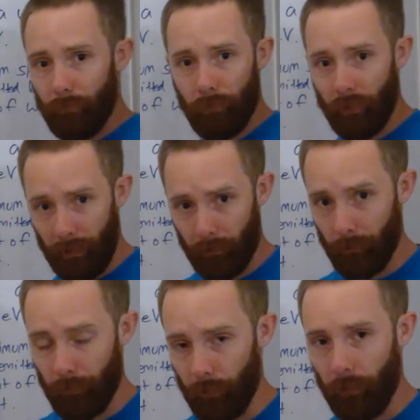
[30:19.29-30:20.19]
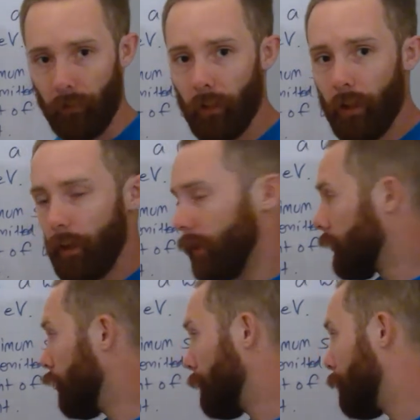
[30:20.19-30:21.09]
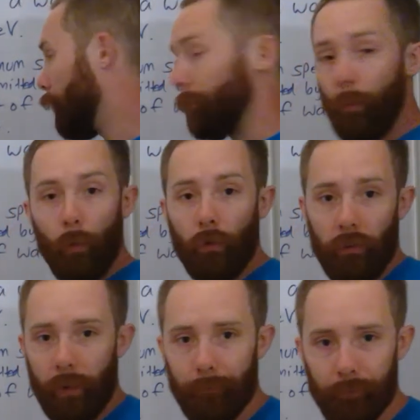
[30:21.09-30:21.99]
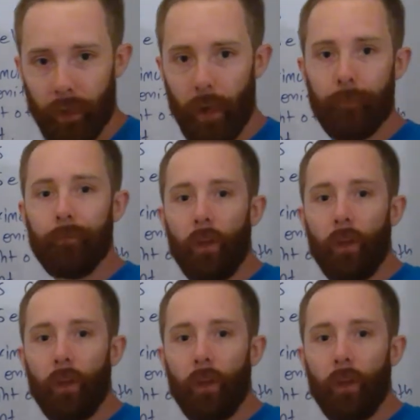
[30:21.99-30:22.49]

saying something that is not important, but we'll see, okay?